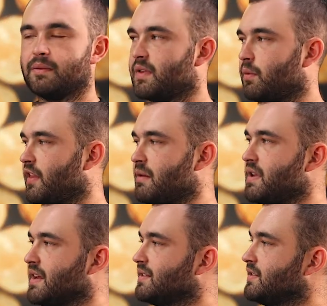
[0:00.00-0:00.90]
And what that
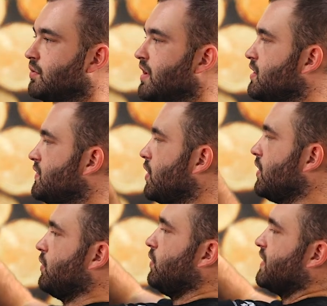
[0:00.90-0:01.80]
means is, although you've got
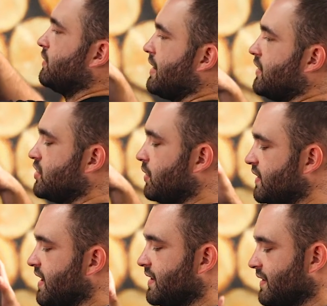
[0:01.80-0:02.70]
all this around the
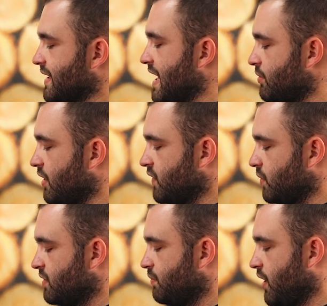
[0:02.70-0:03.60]
shoulders, it does taper off
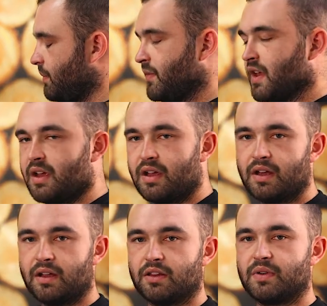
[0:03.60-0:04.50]
towards the bottom.
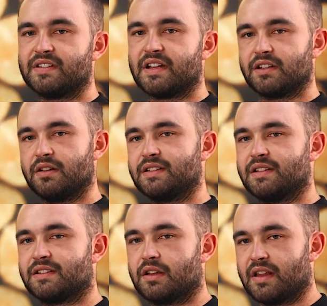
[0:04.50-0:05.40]
The reason they do this
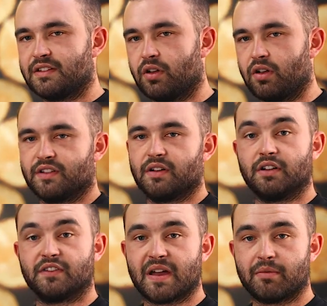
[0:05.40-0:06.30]
is so there's not lots of
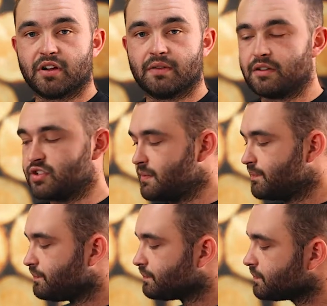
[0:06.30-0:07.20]
loose fabric around you.
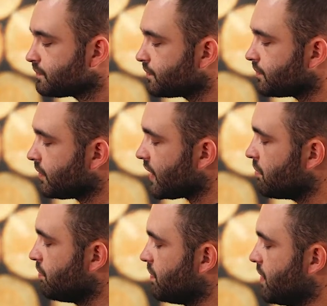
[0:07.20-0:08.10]

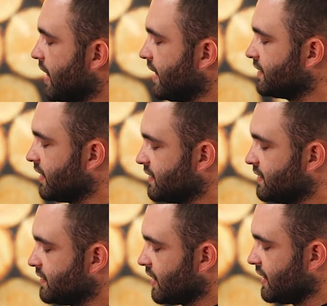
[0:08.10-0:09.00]
It's nice
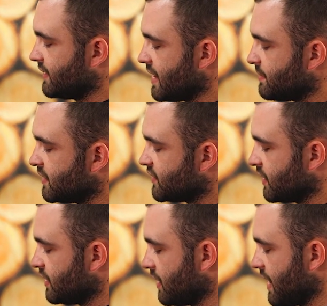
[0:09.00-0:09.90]
and tapered, so
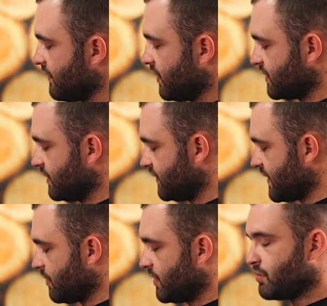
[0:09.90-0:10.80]
you don't have lots of loose
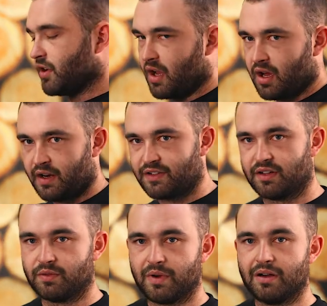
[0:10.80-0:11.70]
fabric when you're putting a harness on
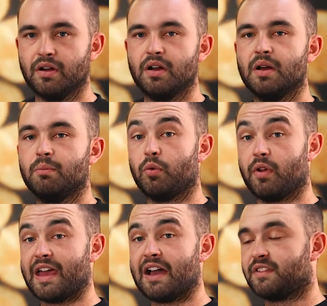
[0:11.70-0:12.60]
as well. But what
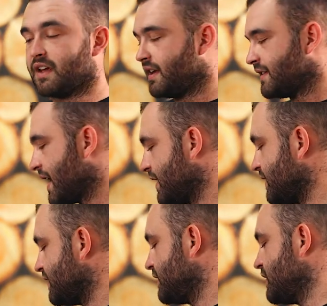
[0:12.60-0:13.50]
they have done is add
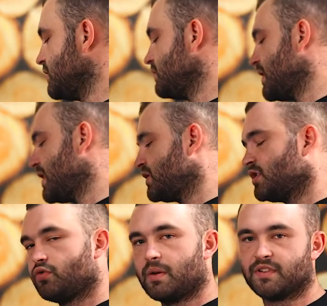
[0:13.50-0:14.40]
a
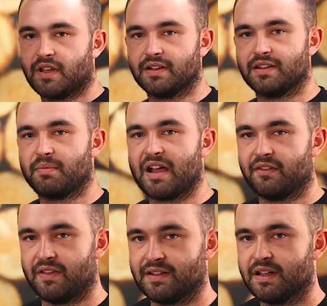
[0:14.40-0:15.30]
2-inch drip skirt to the back
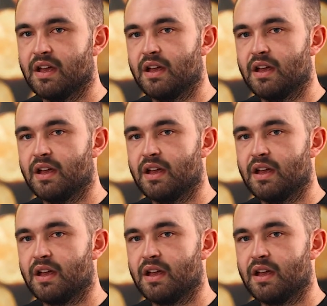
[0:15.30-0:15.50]
of this.